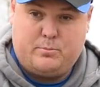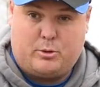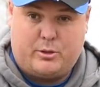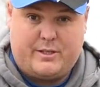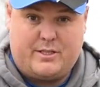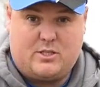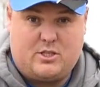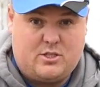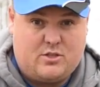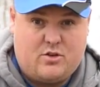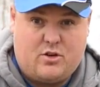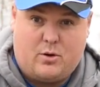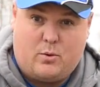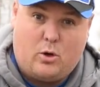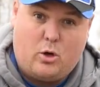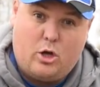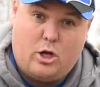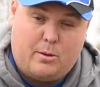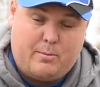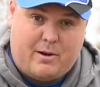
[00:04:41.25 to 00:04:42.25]
but this is through
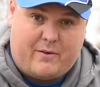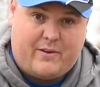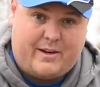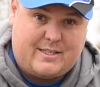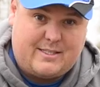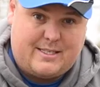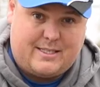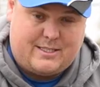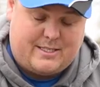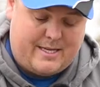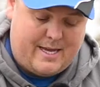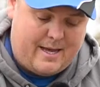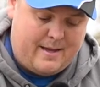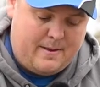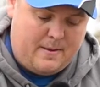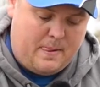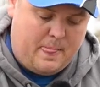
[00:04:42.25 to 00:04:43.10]
all my rigs this year,